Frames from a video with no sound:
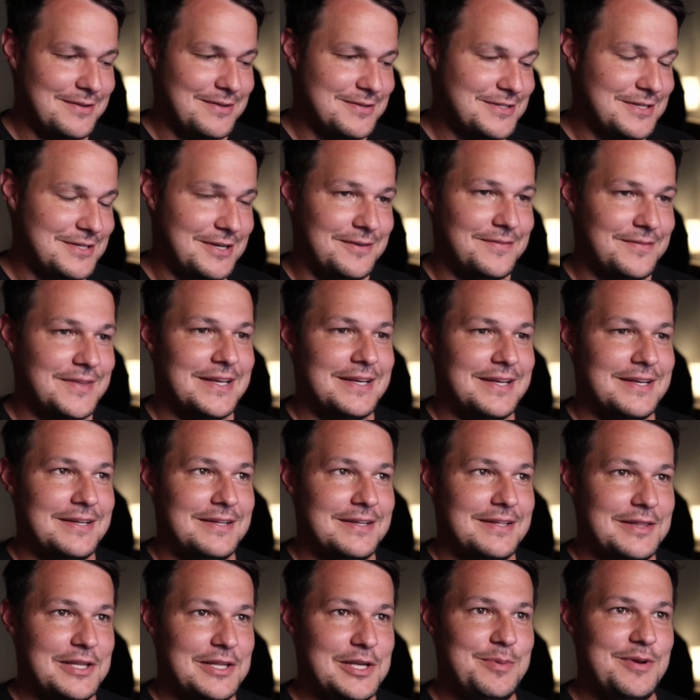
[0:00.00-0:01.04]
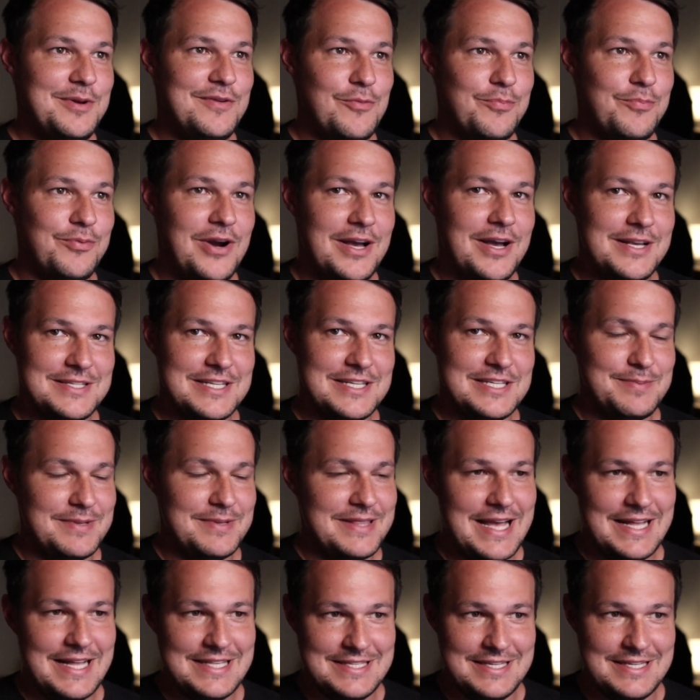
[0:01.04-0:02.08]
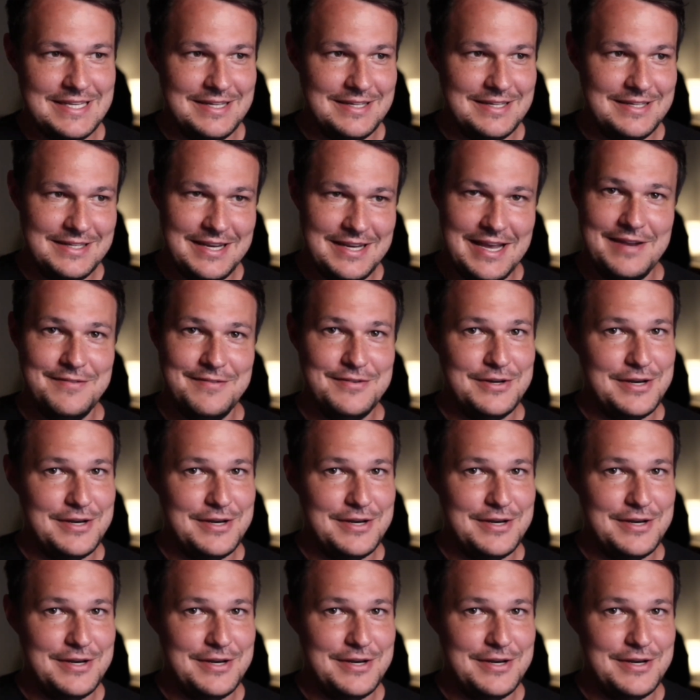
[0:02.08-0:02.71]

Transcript: So little bit of a process, but that's it, kind of in a